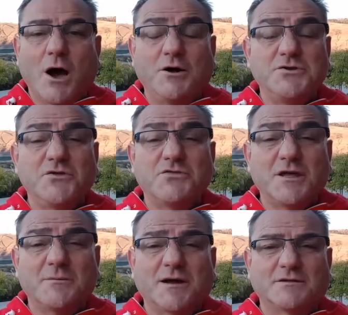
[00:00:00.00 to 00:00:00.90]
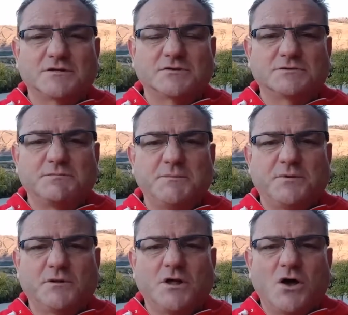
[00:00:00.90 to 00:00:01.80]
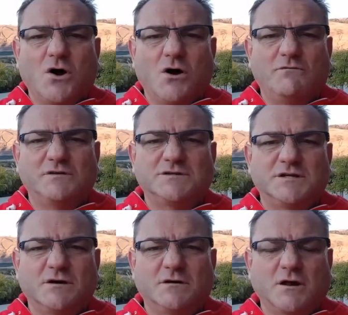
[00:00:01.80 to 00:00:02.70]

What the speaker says: I want you to think about this because people obviously,